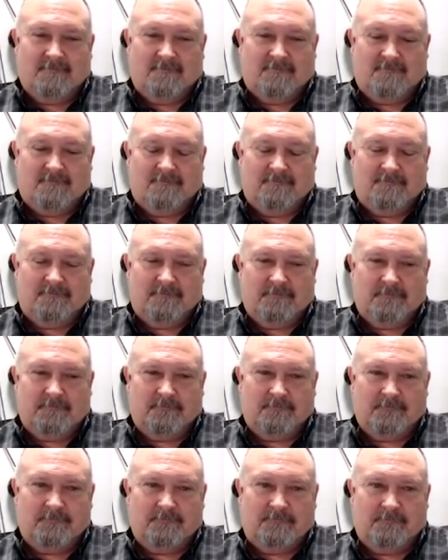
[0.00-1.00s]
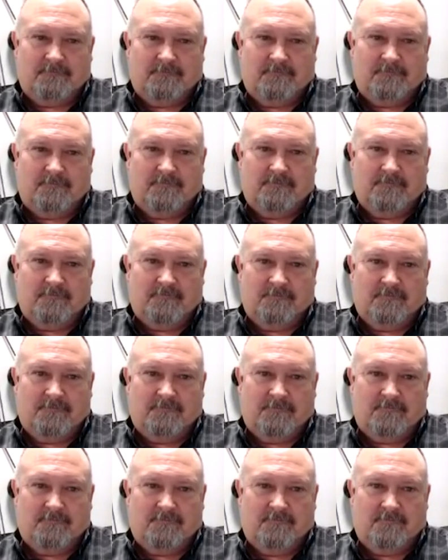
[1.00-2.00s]

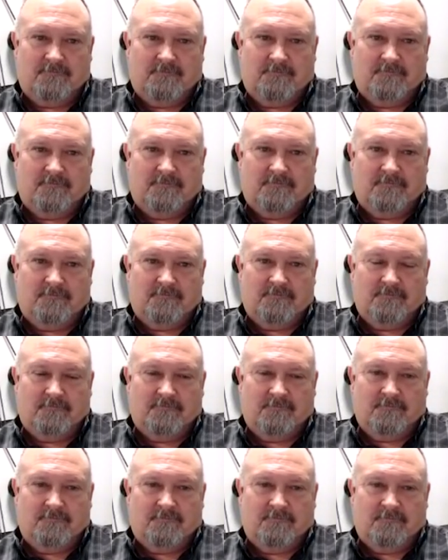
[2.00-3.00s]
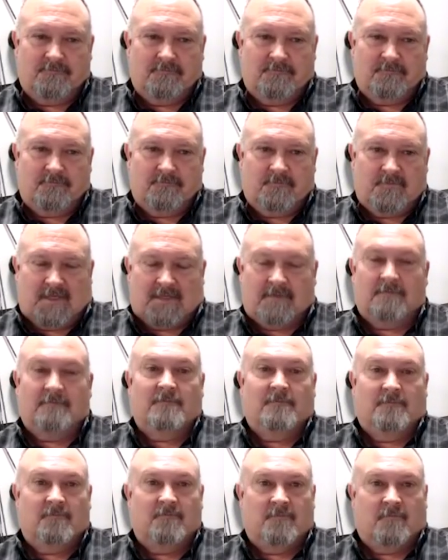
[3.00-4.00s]

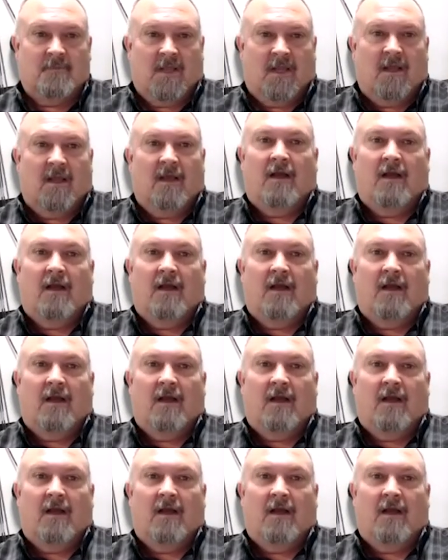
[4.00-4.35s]
This person isn't speaking.